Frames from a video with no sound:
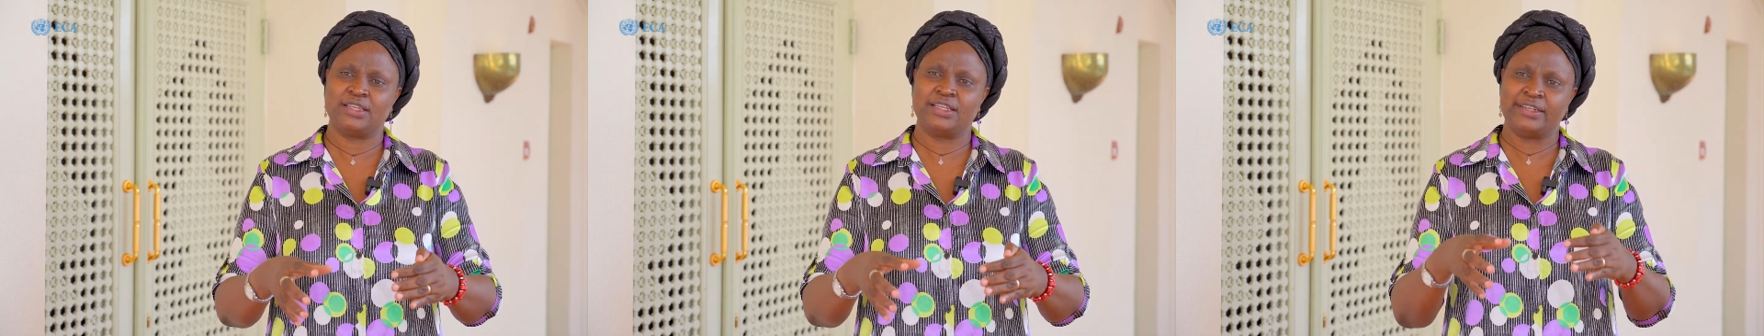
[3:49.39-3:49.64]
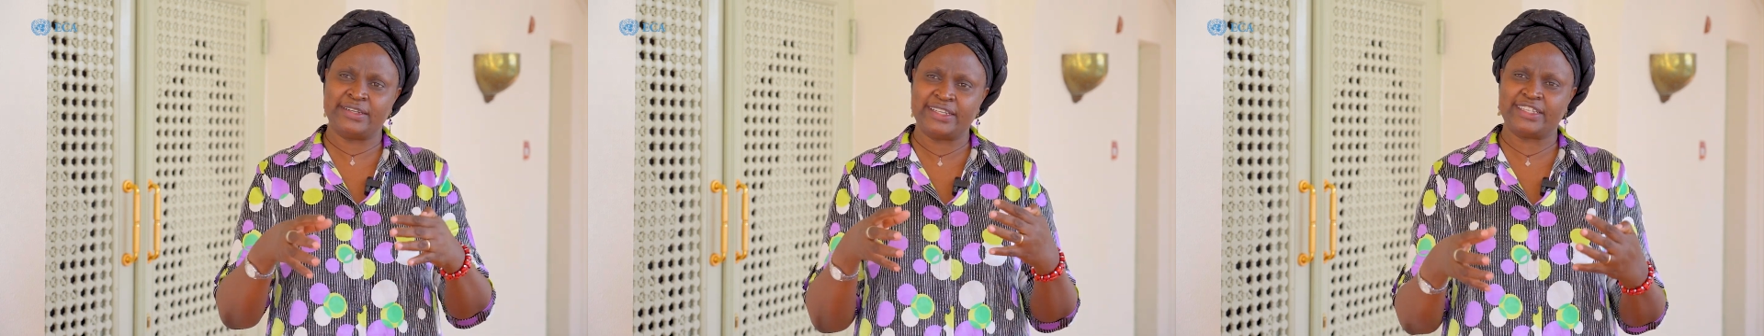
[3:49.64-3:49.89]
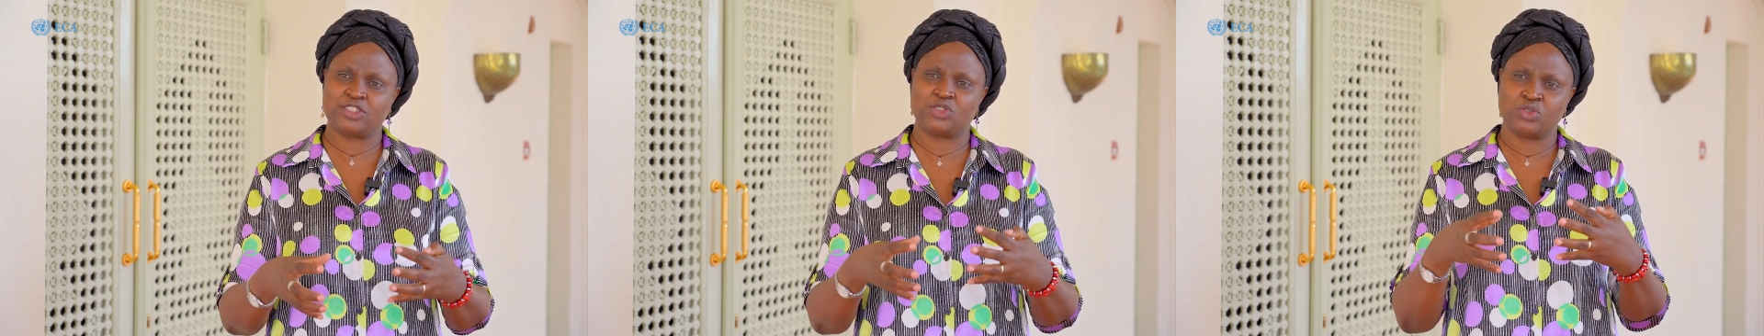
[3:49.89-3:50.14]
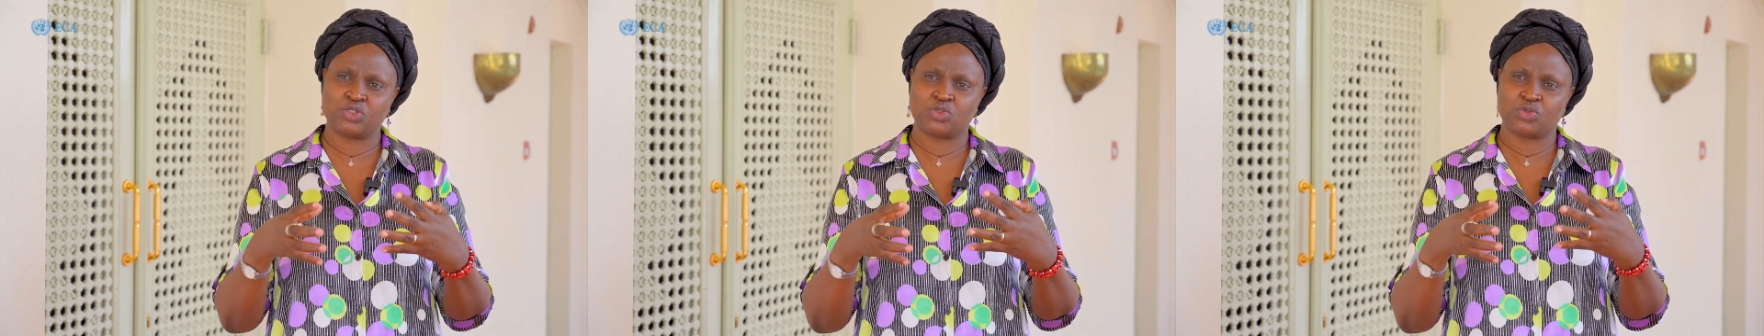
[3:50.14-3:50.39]
let's
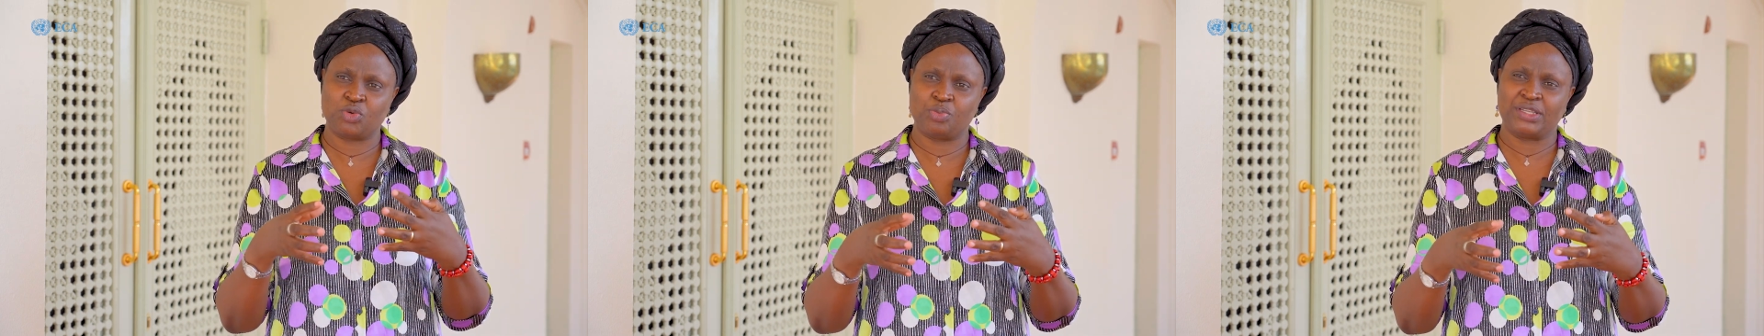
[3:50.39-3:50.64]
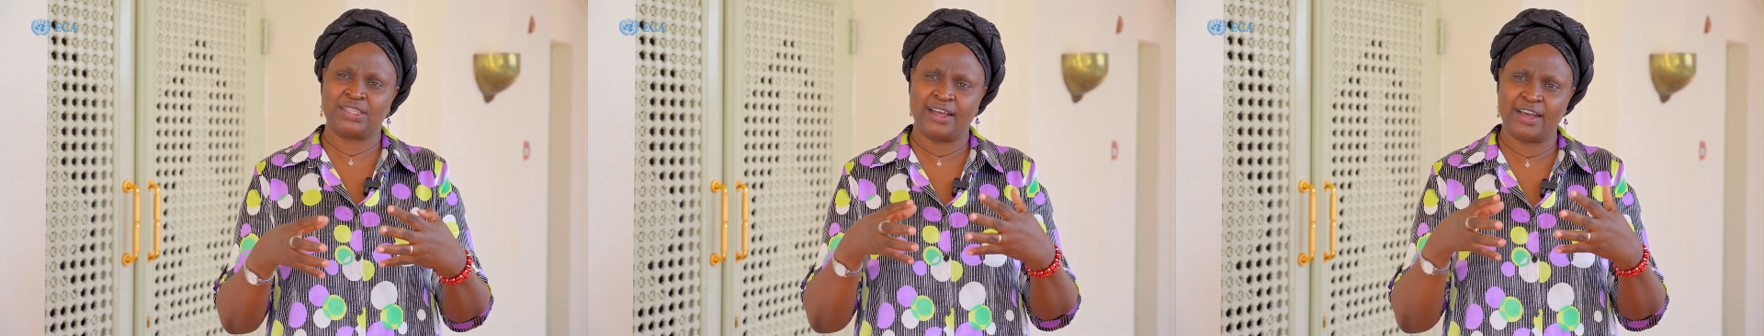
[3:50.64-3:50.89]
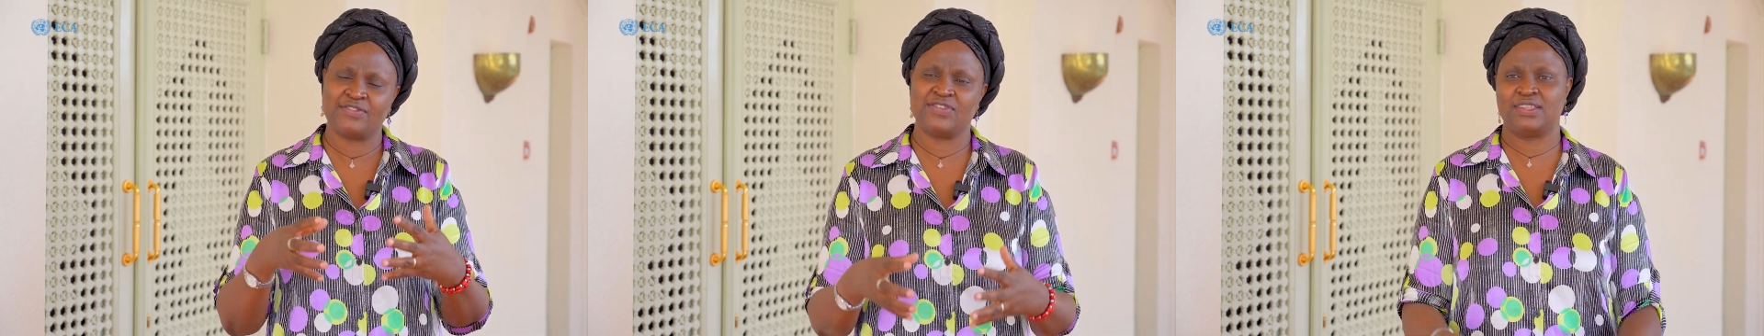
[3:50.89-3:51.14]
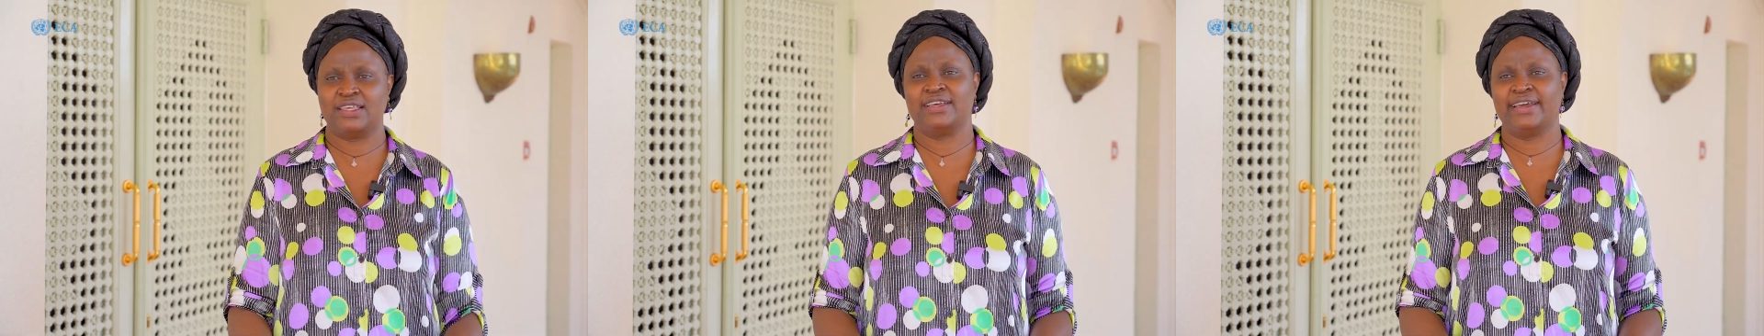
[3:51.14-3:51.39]
not stop at
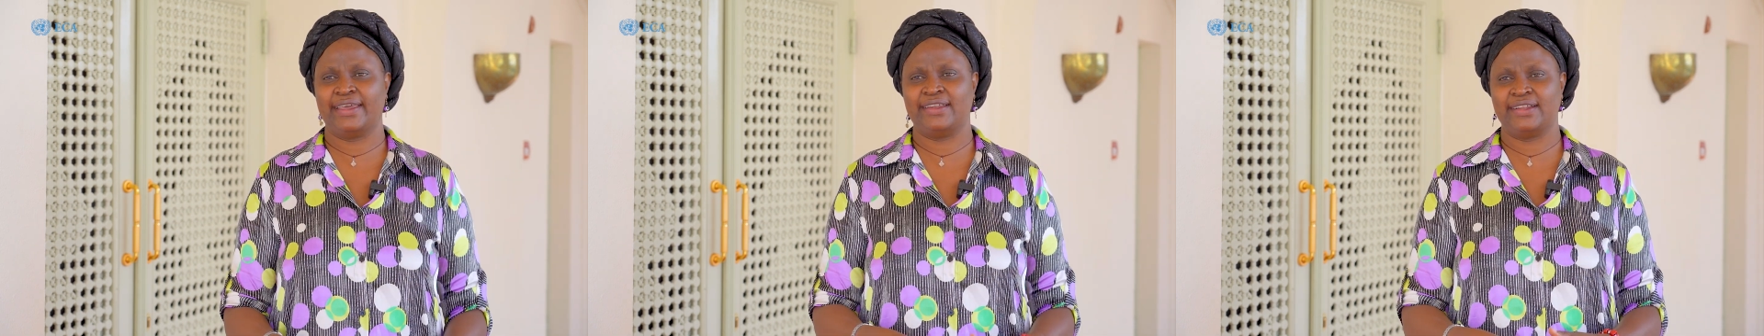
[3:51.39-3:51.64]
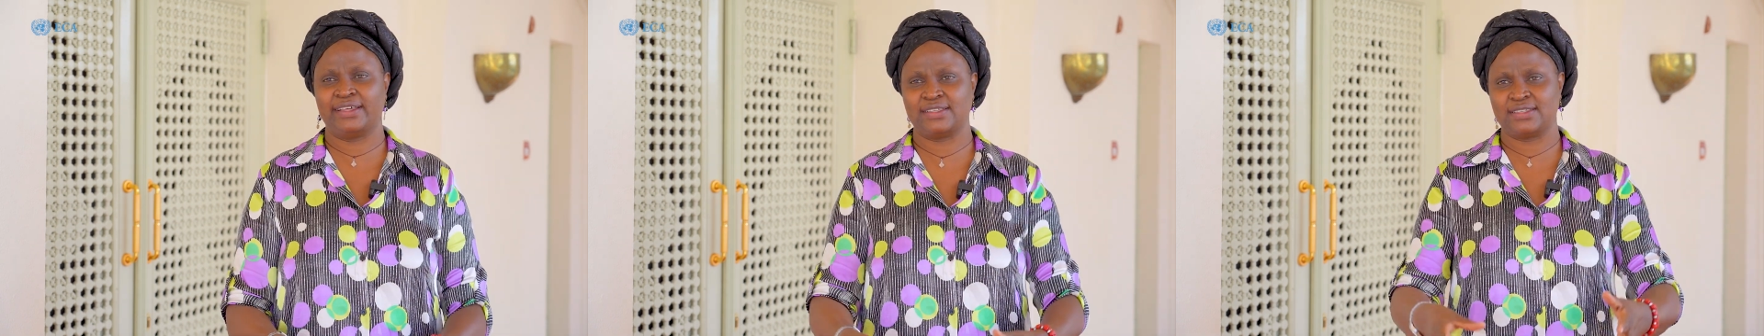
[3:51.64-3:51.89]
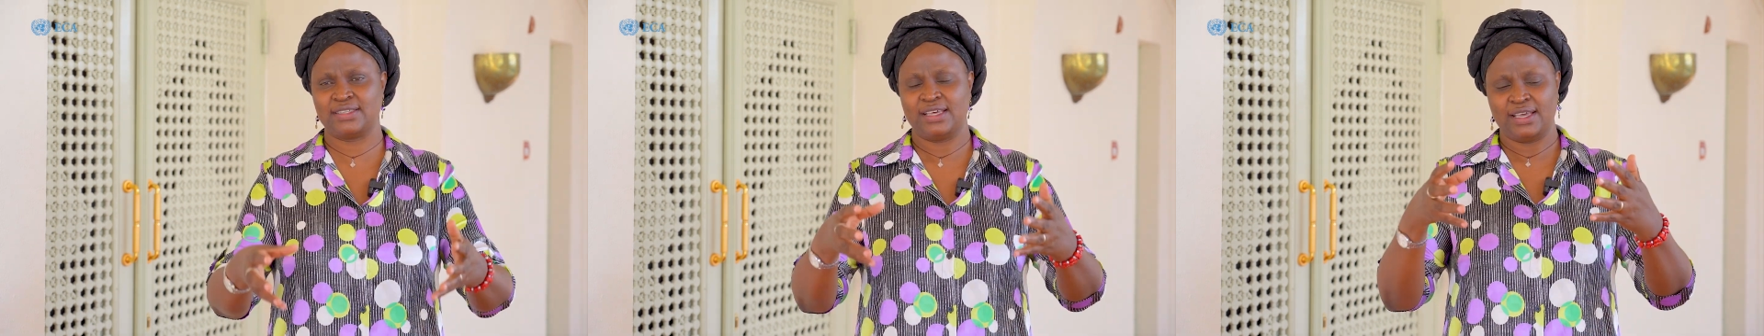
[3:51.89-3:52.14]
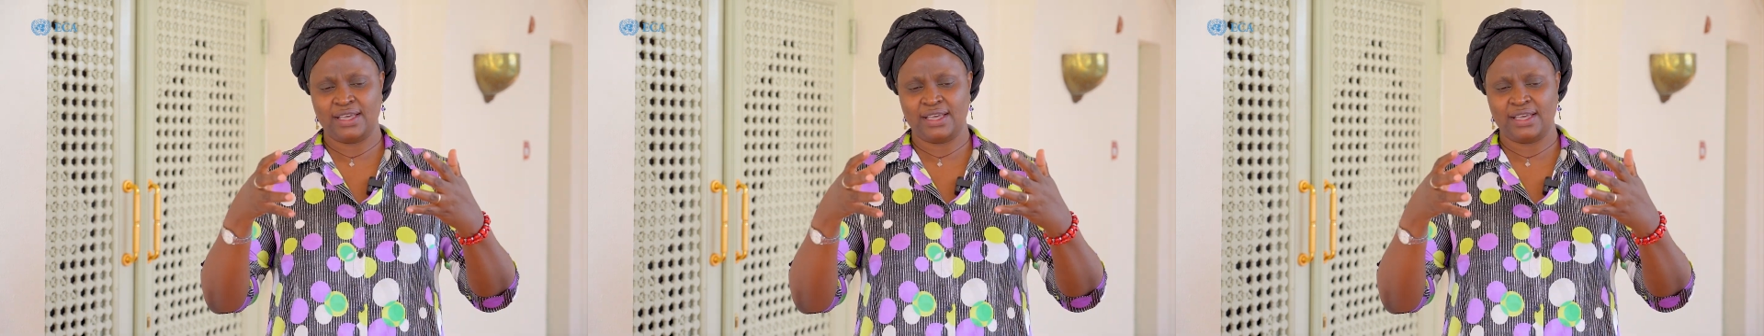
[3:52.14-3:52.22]
having the guidelines,